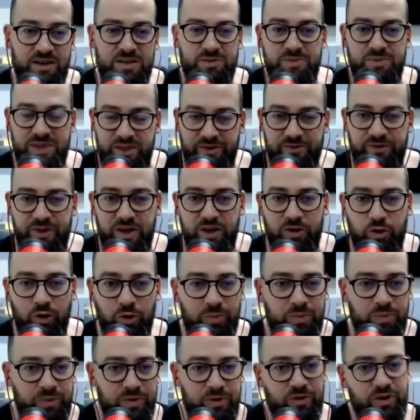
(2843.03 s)
specific
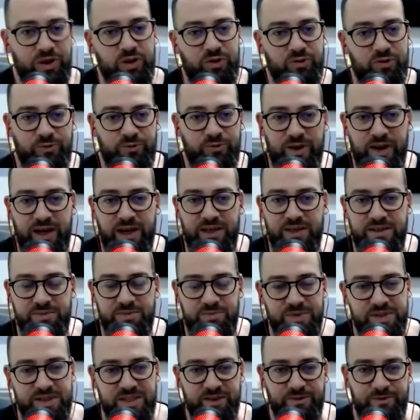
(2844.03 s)
group you need to find
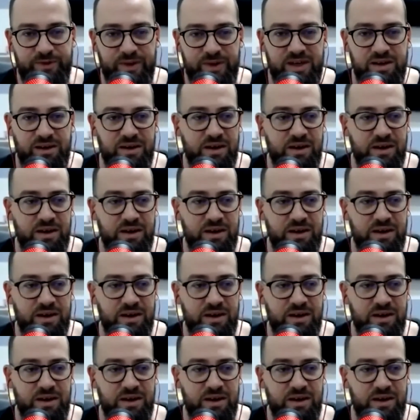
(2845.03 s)
specific